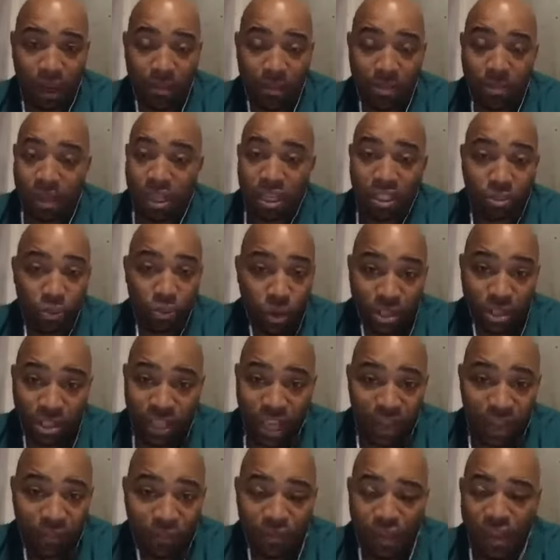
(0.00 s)
Because once
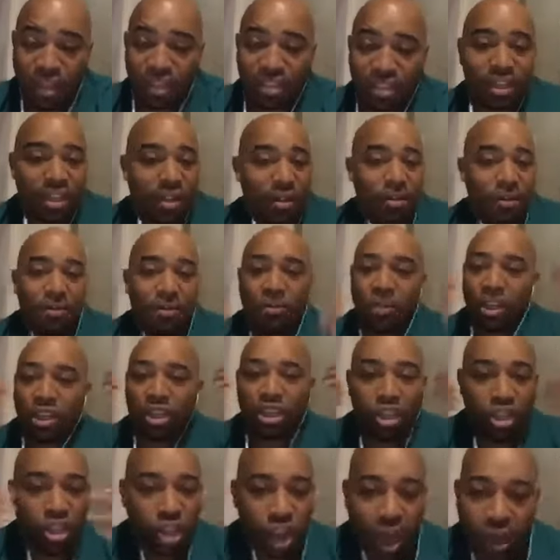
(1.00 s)
that's fixed, there's
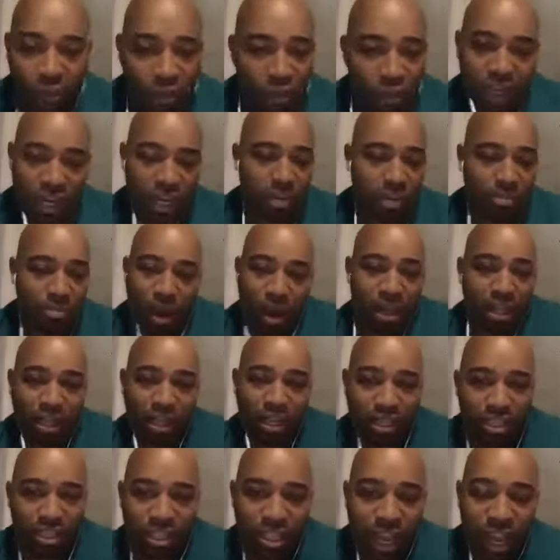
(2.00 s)
nothing anybody can
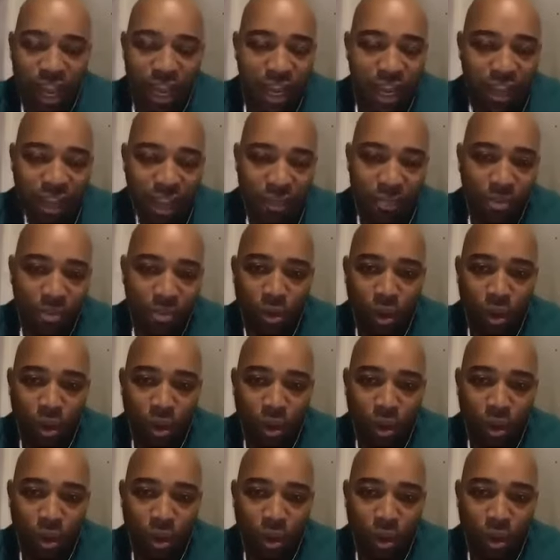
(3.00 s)
say at that point.